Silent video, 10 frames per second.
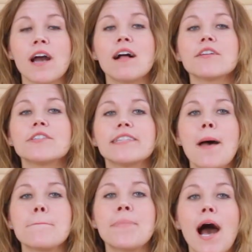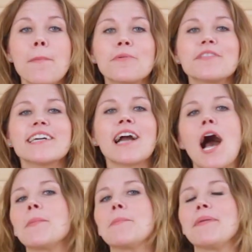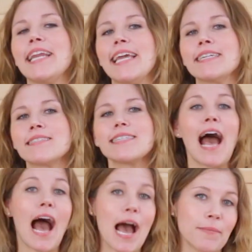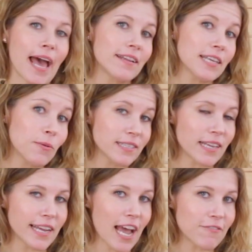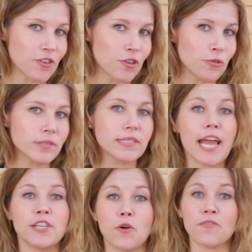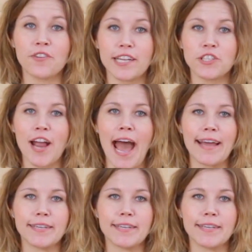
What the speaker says: colors that pop with the Comet Beanie. I'm Natalie with Sunday Afternoons, and don't forget your hat.